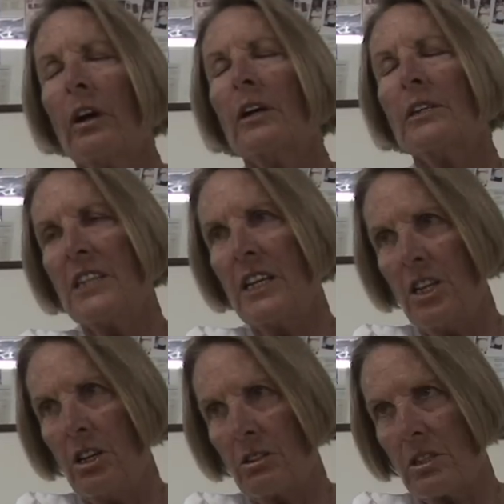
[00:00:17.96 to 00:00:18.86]
an old
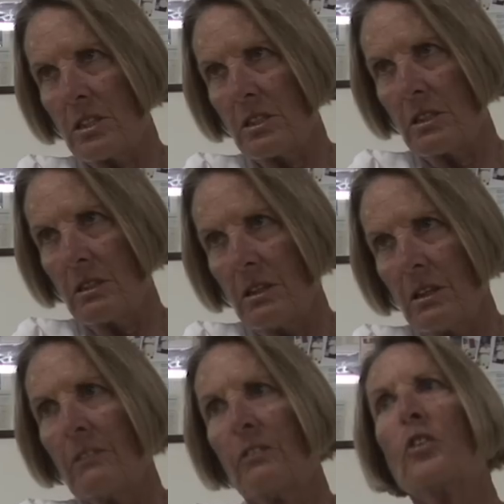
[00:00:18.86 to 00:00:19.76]
friend of mine who I
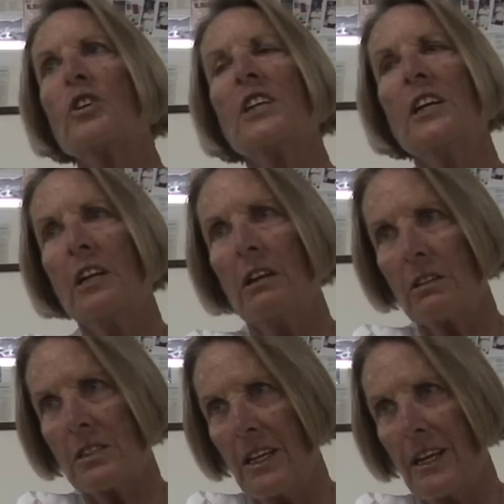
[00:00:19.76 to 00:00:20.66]
affectionately like
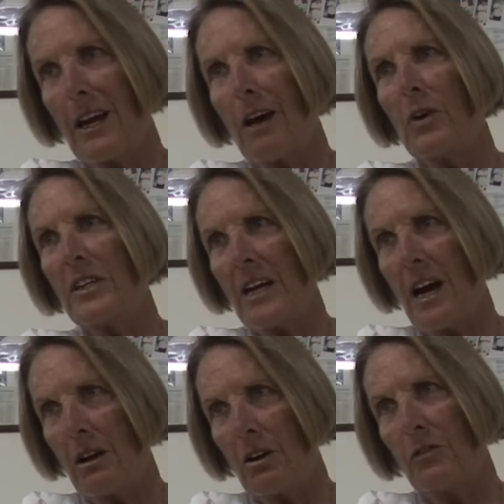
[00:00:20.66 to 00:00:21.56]
to call the
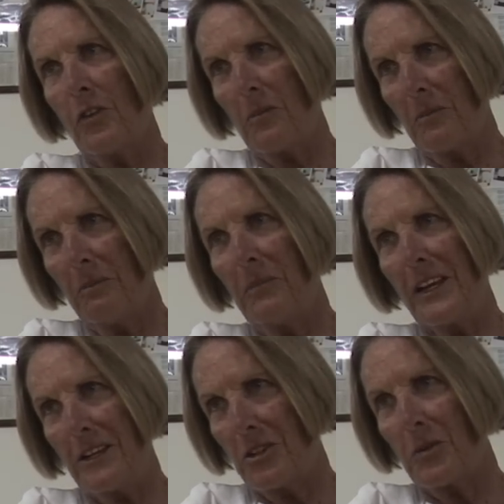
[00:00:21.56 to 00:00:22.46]
Grand Dame
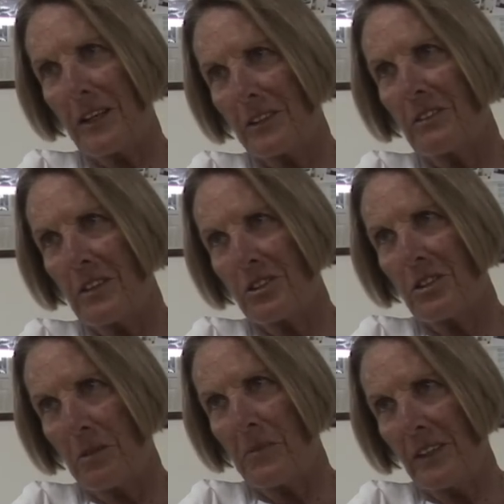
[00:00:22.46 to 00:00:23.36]
of sport fishing in
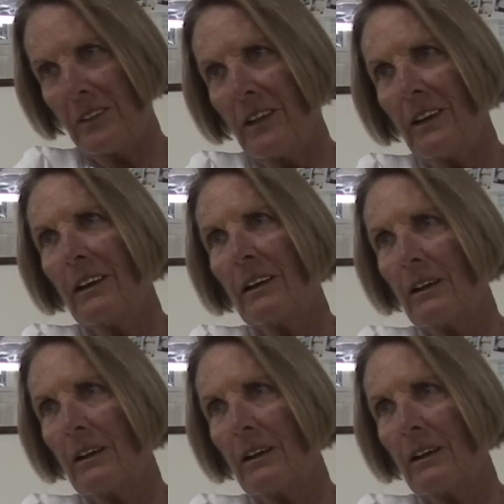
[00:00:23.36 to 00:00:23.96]
San Carlos.